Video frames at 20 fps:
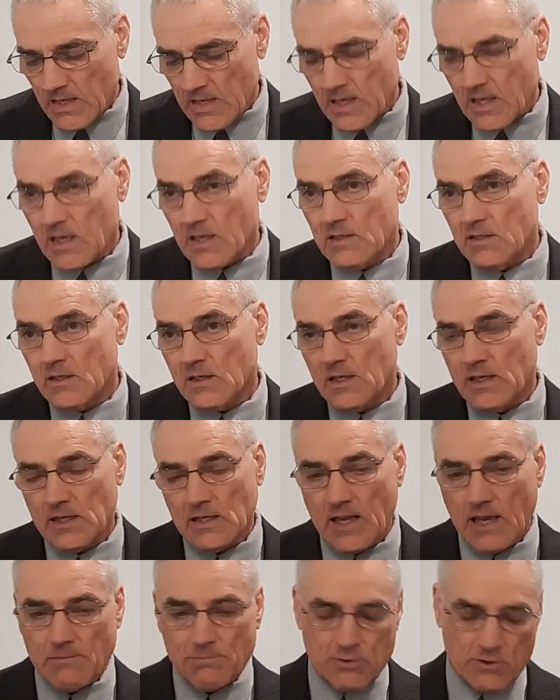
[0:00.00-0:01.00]
And,
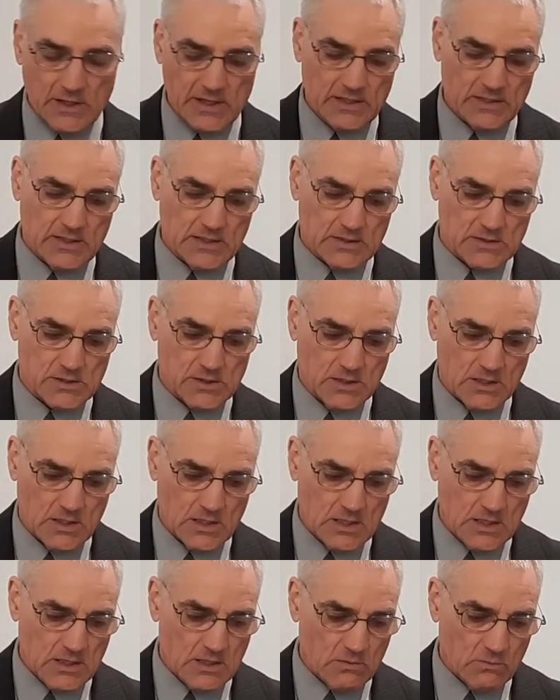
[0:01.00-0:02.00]
and I pray that
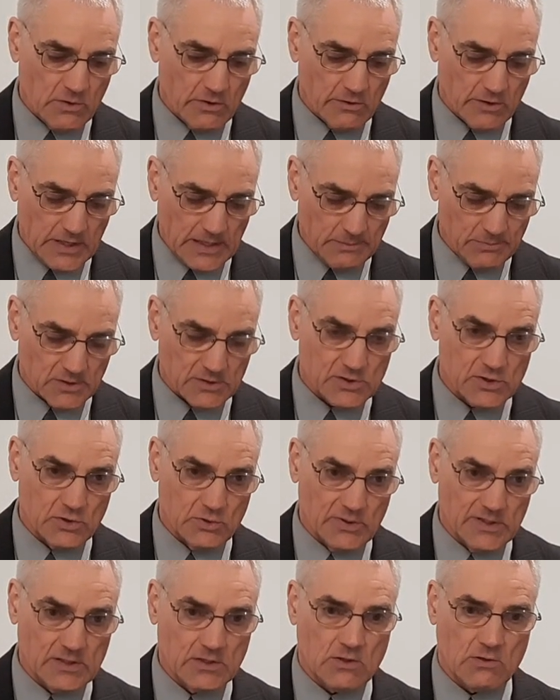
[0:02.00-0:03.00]
we were able
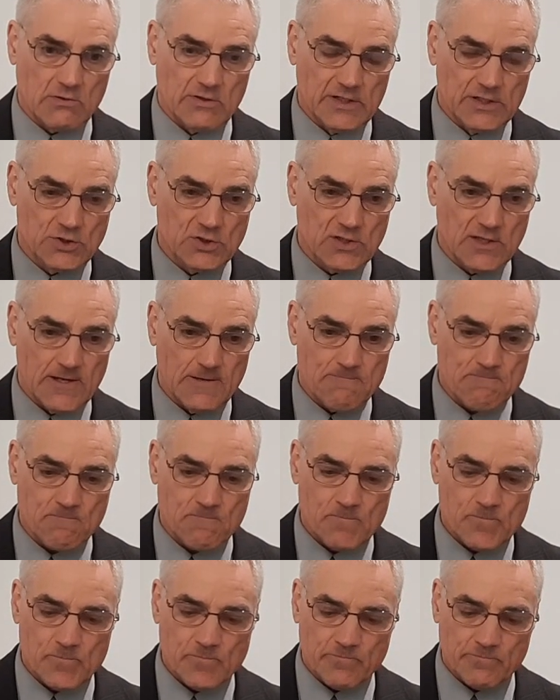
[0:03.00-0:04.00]
to encourage
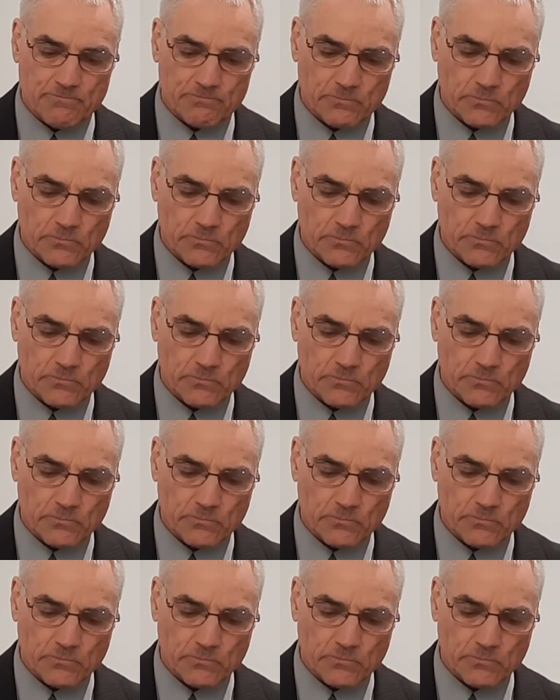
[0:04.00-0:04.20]
them.